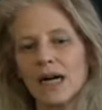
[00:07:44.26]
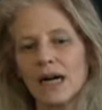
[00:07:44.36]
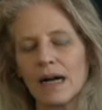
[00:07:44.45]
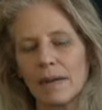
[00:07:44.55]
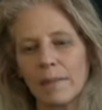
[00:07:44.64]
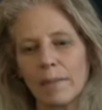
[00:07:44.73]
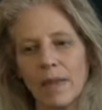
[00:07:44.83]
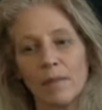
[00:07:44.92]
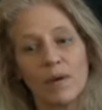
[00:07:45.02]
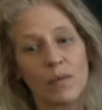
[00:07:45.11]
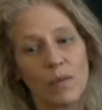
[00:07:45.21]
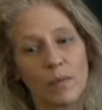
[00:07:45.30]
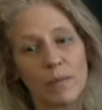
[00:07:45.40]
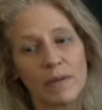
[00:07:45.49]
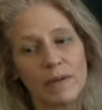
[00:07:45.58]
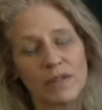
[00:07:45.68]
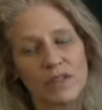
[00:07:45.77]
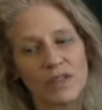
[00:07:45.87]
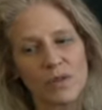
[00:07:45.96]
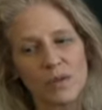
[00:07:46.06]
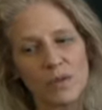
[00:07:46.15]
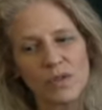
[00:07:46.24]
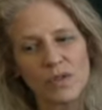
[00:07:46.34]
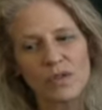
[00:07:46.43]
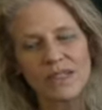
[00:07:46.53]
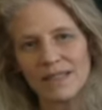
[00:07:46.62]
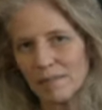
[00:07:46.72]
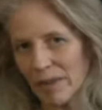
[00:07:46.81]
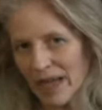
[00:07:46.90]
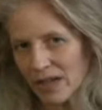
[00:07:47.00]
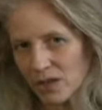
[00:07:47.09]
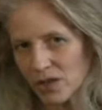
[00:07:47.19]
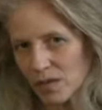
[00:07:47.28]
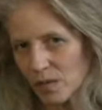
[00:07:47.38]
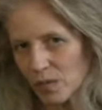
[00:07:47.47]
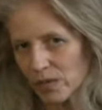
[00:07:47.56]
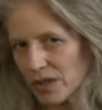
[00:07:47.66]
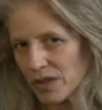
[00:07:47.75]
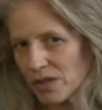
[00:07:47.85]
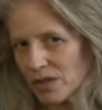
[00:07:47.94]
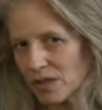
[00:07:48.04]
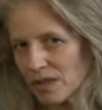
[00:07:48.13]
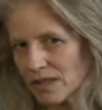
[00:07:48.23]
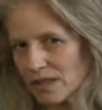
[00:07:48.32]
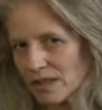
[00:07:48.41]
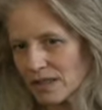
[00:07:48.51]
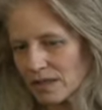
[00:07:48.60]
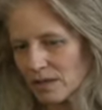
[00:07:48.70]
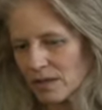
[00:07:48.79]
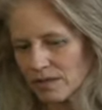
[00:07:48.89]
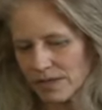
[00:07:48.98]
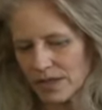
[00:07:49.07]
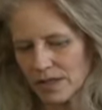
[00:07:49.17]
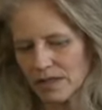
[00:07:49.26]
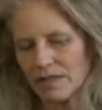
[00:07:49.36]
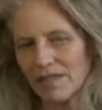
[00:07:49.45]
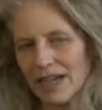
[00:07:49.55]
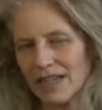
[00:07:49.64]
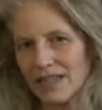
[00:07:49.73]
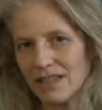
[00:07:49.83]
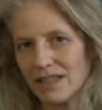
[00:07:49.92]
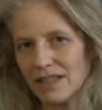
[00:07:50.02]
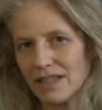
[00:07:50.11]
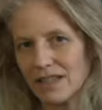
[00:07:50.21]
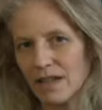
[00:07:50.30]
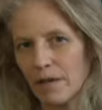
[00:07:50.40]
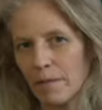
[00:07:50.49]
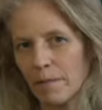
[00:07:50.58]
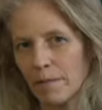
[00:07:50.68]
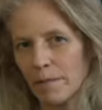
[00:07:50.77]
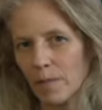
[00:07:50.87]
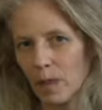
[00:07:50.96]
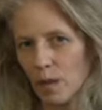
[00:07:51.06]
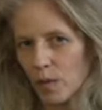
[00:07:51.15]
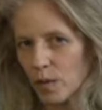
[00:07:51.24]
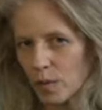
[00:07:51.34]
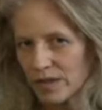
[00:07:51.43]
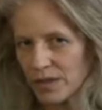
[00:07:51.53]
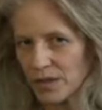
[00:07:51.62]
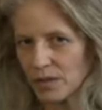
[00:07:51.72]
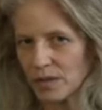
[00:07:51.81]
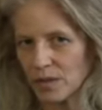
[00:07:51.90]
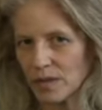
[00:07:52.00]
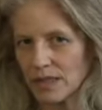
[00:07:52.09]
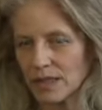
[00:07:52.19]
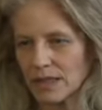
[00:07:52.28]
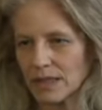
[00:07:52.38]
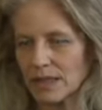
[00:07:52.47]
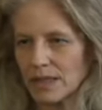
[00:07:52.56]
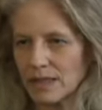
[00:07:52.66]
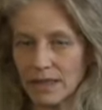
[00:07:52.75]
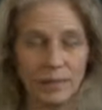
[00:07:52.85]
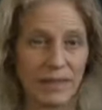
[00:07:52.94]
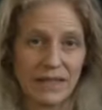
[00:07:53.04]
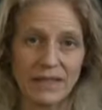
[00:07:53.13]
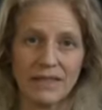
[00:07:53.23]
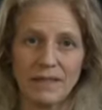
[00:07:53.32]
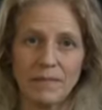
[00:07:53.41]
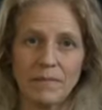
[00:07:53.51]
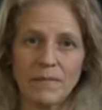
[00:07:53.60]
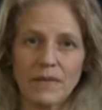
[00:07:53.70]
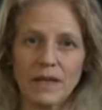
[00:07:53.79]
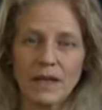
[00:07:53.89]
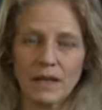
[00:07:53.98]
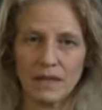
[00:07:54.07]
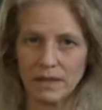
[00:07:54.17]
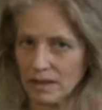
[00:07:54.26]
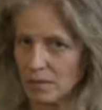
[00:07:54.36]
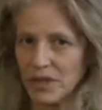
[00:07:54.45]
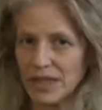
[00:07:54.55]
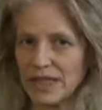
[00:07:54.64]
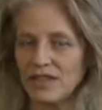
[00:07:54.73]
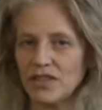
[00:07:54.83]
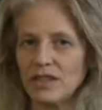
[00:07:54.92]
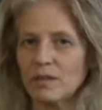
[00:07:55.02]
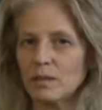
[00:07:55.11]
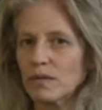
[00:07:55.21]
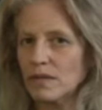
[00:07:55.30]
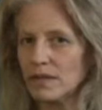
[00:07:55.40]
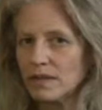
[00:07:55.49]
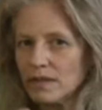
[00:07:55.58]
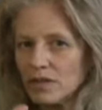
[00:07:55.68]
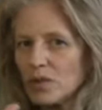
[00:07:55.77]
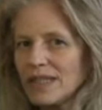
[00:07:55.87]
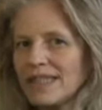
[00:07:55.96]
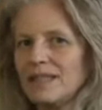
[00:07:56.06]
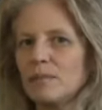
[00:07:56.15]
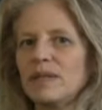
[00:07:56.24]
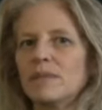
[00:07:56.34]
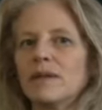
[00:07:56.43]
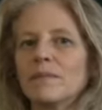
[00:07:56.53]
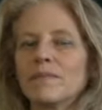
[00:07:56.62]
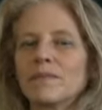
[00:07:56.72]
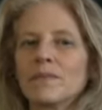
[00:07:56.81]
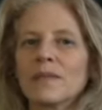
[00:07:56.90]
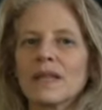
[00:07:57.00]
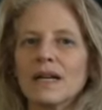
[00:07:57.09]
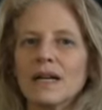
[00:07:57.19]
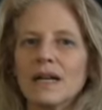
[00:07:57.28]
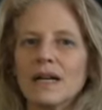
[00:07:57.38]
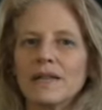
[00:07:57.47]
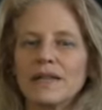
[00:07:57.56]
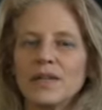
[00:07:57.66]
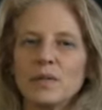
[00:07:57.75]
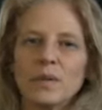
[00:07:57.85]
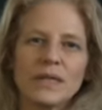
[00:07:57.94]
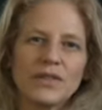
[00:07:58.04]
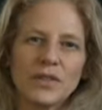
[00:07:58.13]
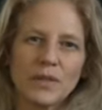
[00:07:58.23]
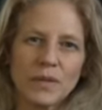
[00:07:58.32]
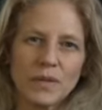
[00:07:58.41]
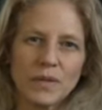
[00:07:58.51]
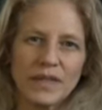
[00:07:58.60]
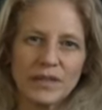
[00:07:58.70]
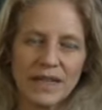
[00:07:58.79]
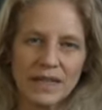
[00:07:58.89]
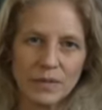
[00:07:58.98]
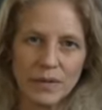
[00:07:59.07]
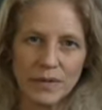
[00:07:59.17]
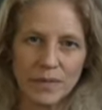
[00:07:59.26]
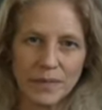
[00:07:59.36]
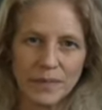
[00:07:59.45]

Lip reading: But so does it matter whether you do it with a physical device or whether you do it telepathically? The communication, the tuning into people that you want to interact with,